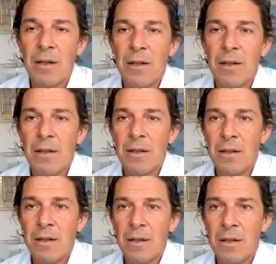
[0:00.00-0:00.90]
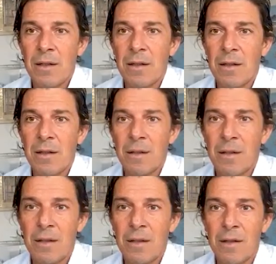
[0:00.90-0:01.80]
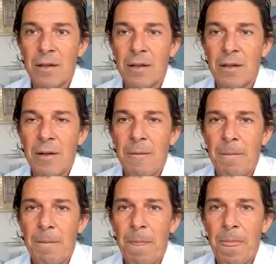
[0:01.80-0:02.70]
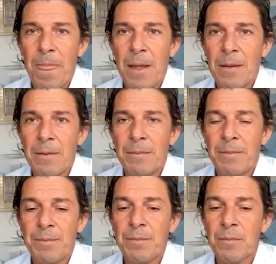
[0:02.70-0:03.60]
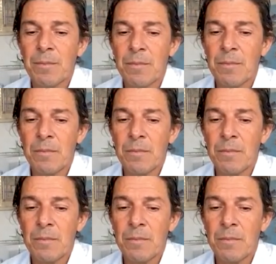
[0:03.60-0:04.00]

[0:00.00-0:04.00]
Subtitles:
The person shown says nothing.